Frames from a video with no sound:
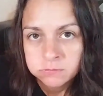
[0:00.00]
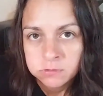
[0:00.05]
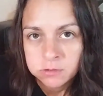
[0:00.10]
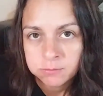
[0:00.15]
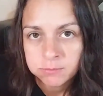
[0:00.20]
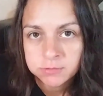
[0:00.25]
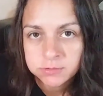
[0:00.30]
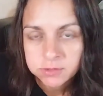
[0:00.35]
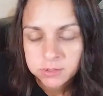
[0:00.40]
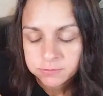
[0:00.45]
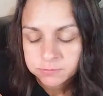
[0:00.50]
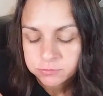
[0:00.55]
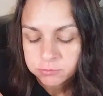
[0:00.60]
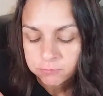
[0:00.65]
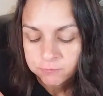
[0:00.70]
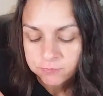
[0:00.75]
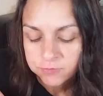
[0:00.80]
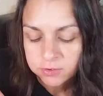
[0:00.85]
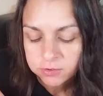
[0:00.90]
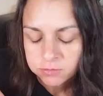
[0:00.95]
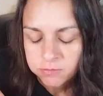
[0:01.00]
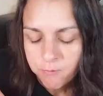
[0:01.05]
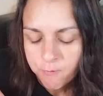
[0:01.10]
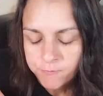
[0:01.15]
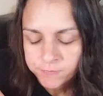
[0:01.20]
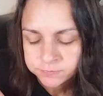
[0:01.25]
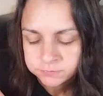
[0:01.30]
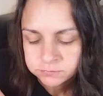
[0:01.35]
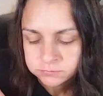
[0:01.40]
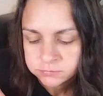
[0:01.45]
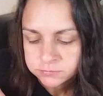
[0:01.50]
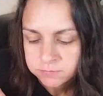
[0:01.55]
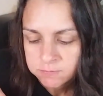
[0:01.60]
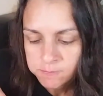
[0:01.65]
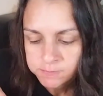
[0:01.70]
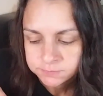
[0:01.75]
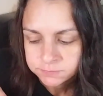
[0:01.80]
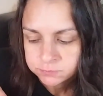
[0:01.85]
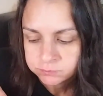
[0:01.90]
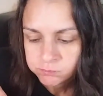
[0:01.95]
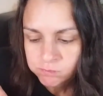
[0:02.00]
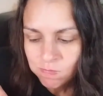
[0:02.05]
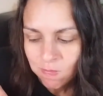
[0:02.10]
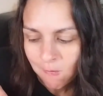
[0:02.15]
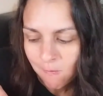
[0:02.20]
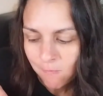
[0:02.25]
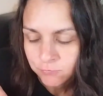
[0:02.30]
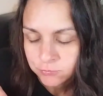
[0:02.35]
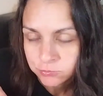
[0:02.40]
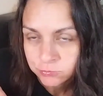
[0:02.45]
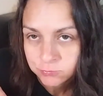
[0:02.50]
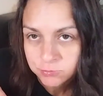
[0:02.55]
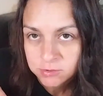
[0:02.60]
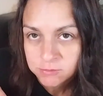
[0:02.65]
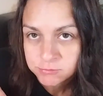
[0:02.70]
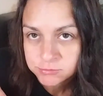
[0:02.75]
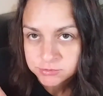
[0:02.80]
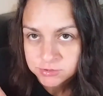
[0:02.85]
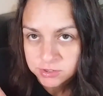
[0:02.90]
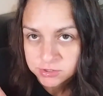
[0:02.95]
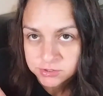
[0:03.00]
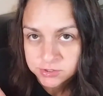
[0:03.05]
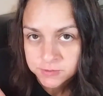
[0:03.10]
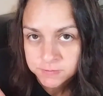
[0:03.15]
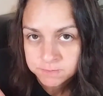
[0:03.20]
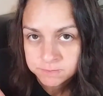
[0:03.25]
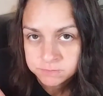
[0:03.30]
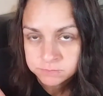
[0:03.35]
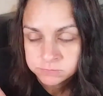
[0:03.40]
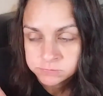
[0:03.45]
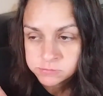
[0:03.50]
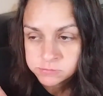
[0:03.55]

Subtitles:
Oh my god, I'm so full. I don't know what I was thinking.